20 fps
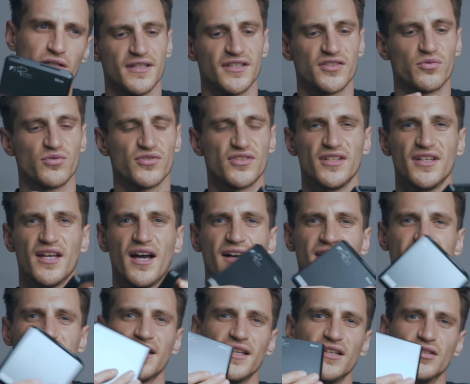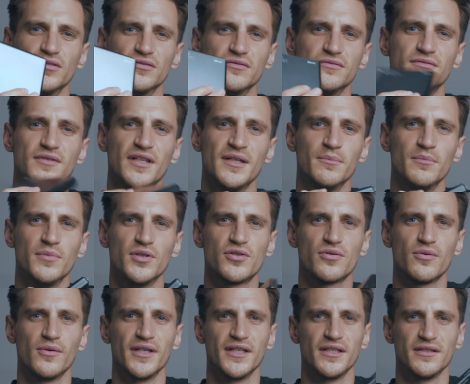This was a nice little in
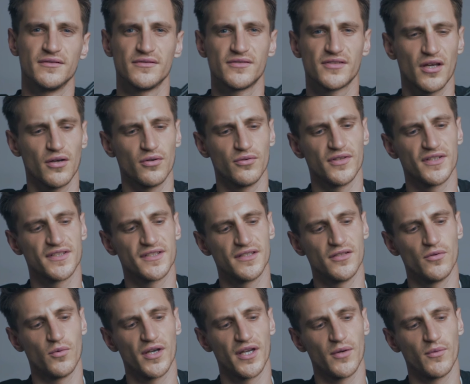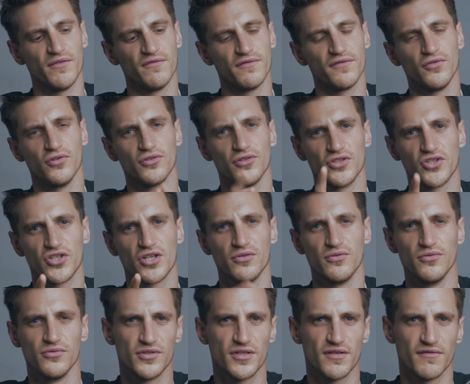between. So this is the one I went for, the
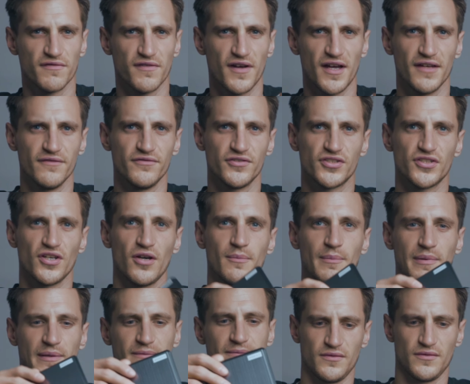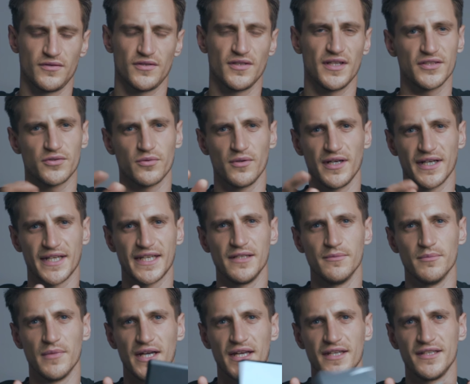2 to 5 stop. So that's where I keep
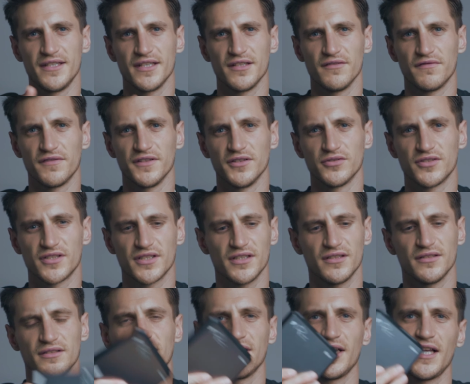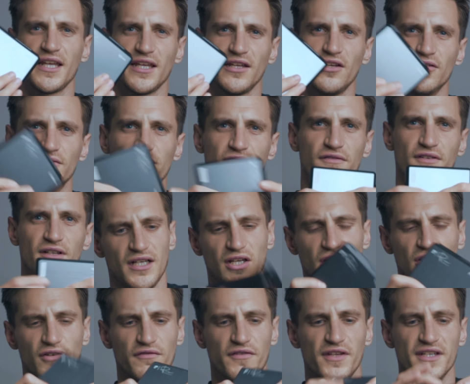my ND filter, and I love
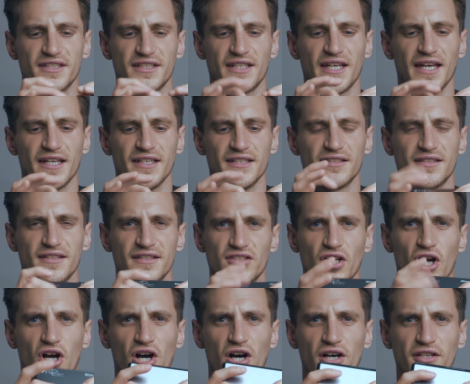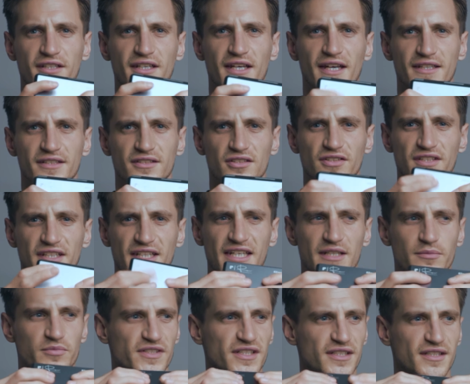this case, this hard case, because it
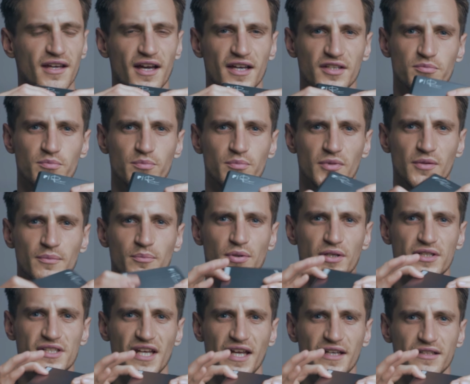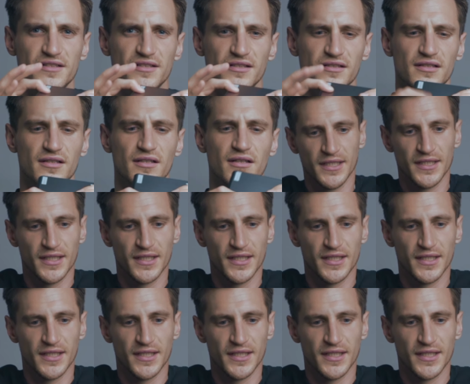keeps it nice and protected.